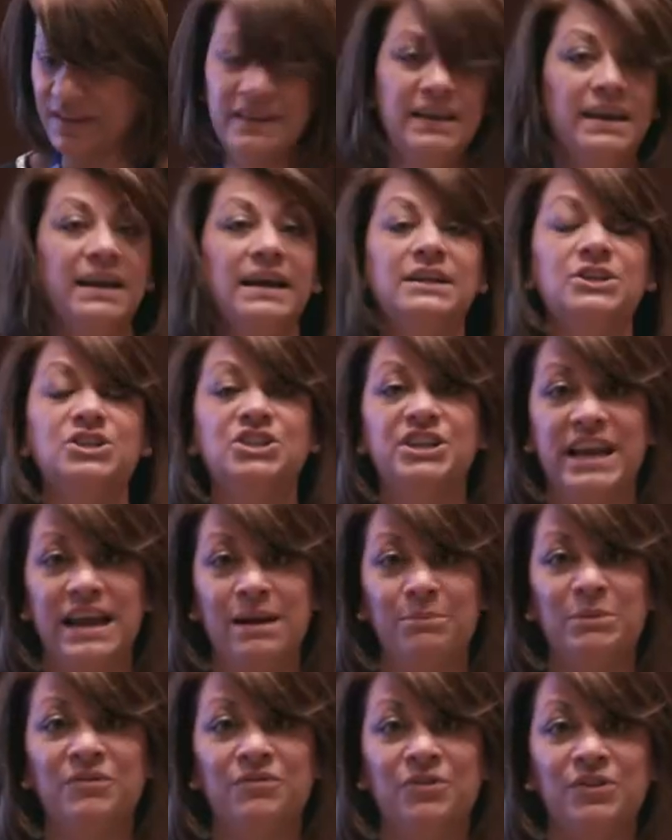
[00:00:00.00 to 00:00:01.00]
And she
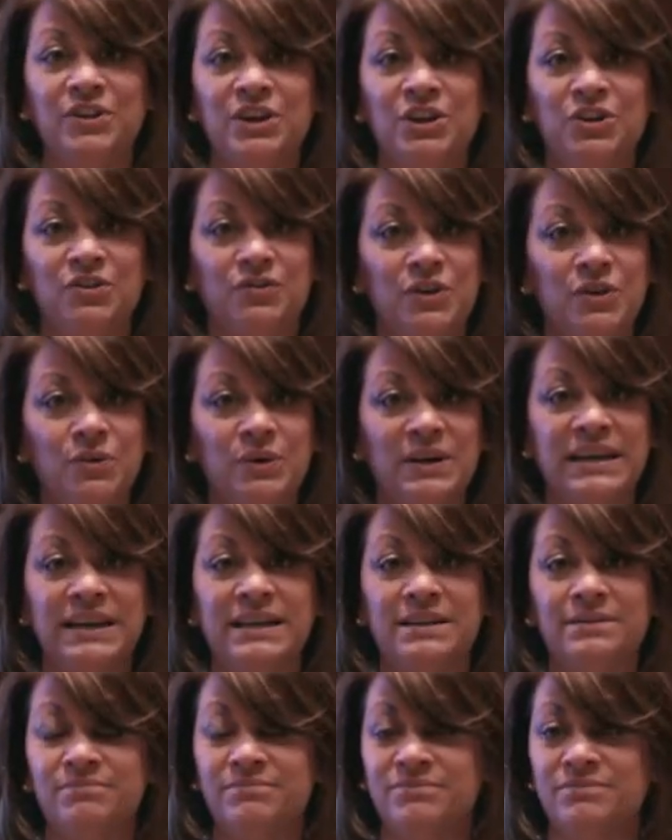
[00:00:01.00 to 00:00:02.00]
came in for the interview,
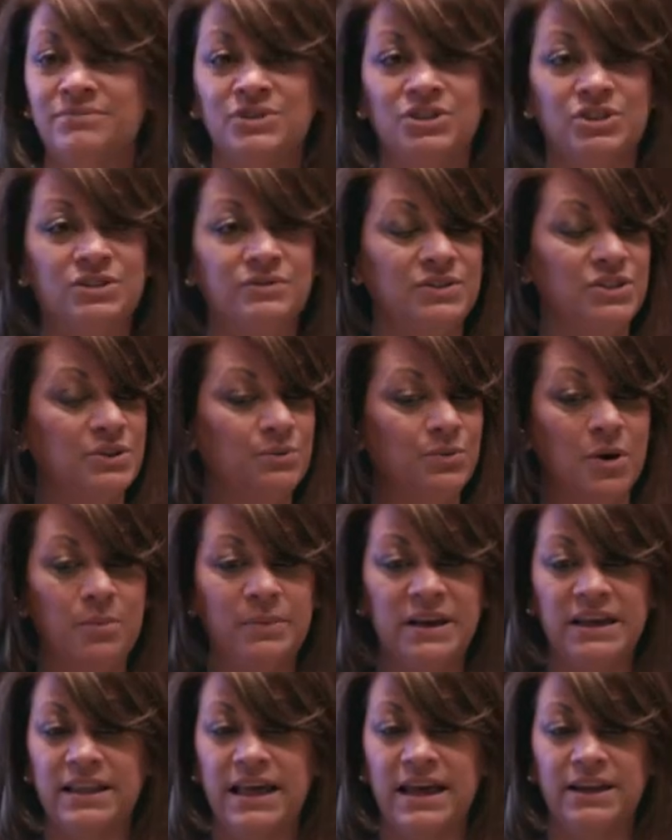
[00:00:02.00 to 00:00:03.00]
and she wrote
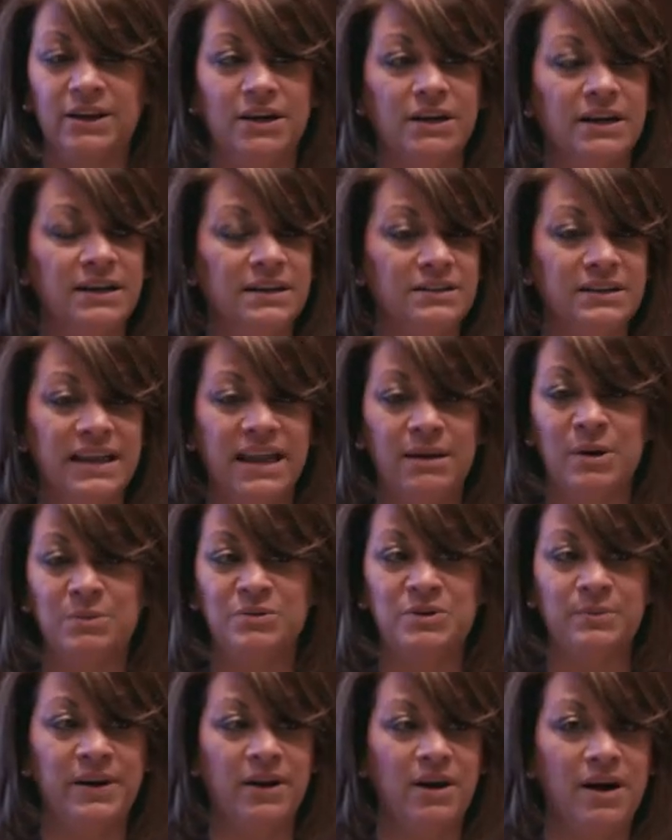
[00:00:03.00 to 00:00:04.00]
me a letter and came up
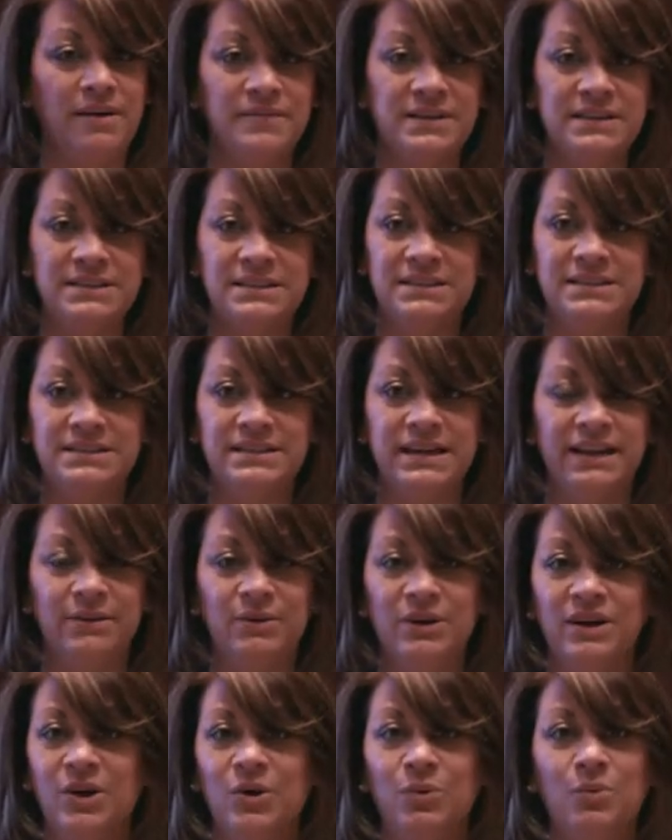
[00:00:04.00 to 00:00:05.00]
to my office and
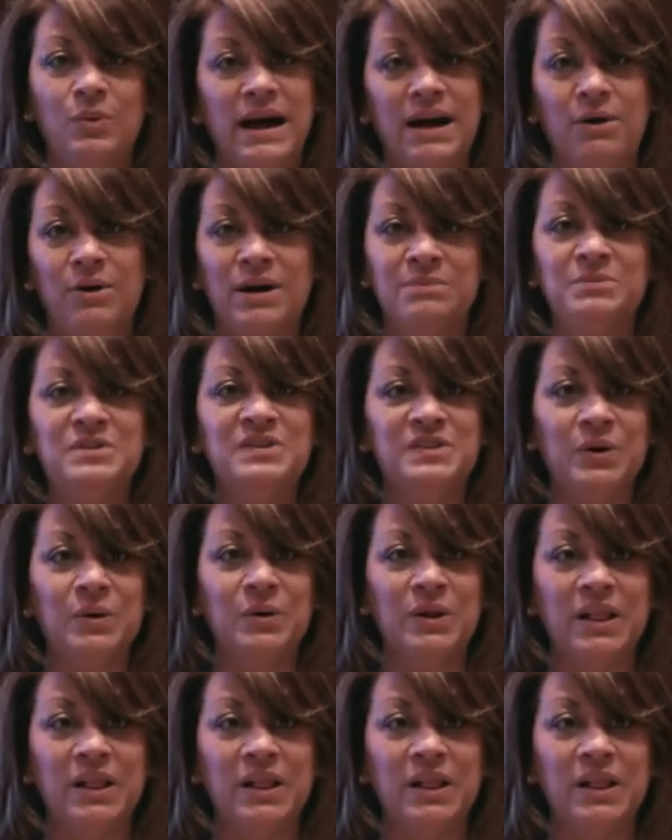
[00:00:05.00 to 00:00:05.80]
said, wow, I'm so